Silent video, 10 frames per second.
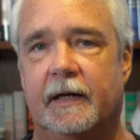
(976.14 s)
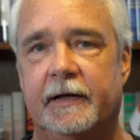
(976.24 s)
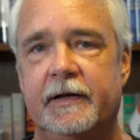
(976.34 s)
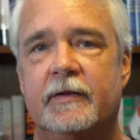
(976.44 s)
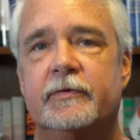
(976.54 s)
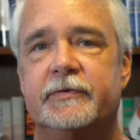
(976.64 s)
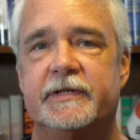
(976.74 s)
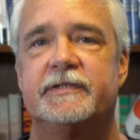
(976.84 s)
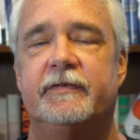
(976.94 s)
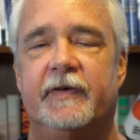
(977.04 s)
Another
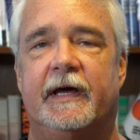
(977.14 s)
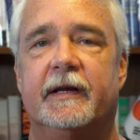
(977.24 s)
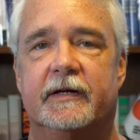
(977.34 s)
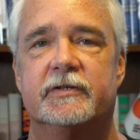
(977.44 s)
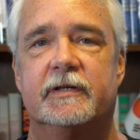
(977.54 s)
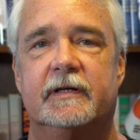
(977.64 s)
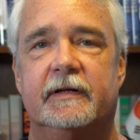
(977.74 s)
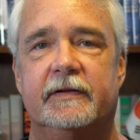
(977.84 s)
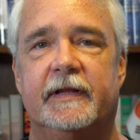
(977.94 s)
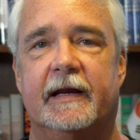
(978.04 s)
disadvantage
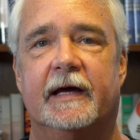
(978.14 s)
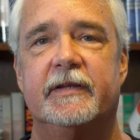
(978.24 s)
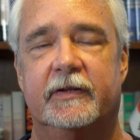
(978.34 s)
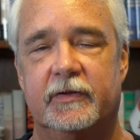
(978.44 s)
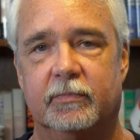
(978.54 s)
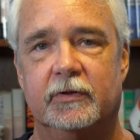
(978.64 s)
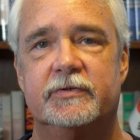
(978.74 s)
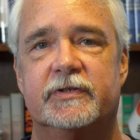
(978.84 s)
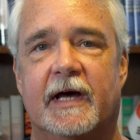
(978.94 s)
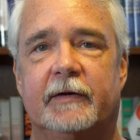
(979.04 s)
that I think the
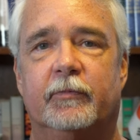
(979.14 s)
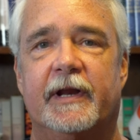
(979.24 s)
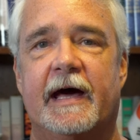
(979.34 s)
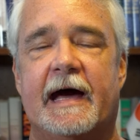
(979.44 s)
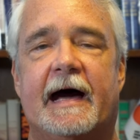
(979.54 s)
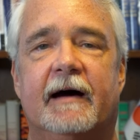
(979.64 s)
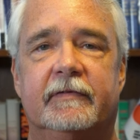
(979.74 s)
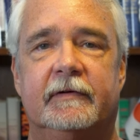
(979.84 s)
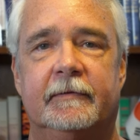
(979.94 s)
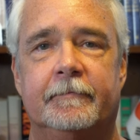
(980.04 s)
blue side would have
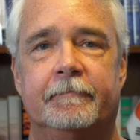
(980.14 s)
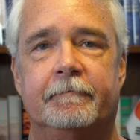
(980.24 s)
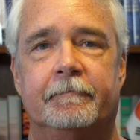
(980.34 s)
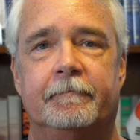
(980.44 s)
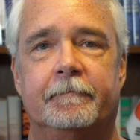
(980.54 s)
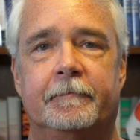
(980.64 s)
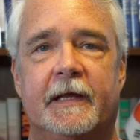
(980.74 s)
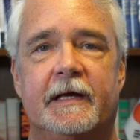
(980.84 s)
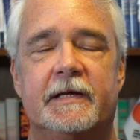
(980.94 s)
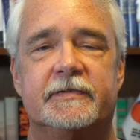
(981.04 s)

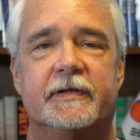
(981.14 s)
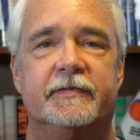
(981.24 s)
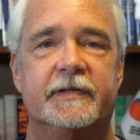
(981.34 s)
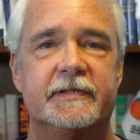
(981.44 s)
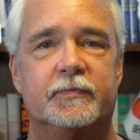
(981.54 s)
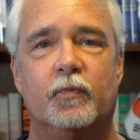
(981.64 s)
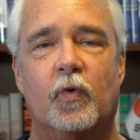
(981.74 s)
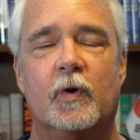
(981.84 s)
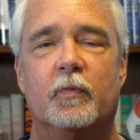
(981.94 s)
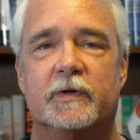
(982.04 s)
is that this
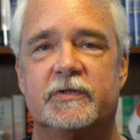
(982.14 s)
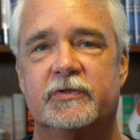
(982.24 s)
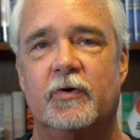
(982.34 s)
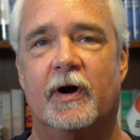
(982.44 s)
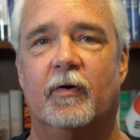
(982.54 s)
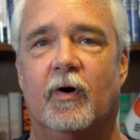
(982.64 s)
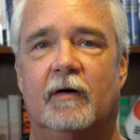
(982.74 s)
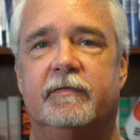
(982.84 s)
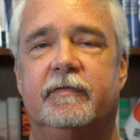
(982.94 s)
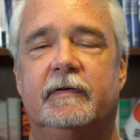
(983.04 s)
war would start
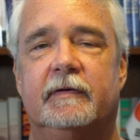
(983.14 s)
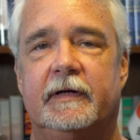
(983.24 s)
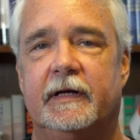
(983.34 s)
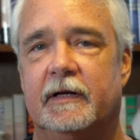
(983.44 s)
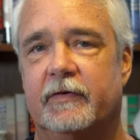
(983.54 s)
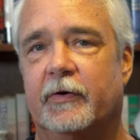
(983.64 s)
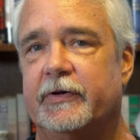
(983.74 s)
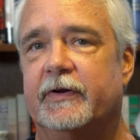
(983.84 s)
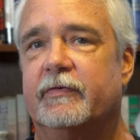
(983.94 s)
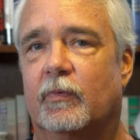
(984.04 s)
off in a
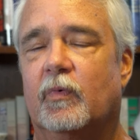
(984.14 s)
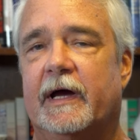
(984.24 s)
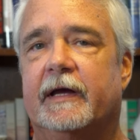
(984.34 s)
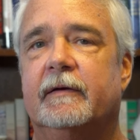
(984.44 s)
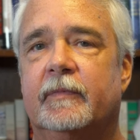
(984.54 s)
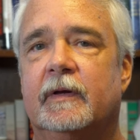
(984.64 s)
very different way.